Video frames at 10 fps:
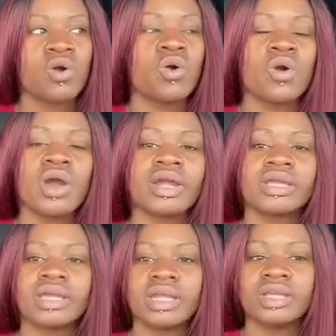or
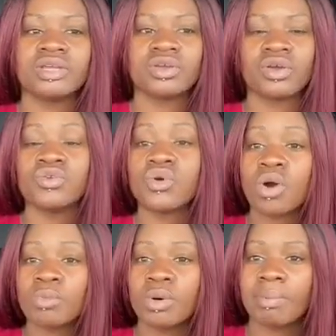getting your
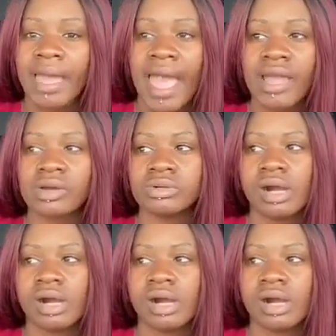normal back,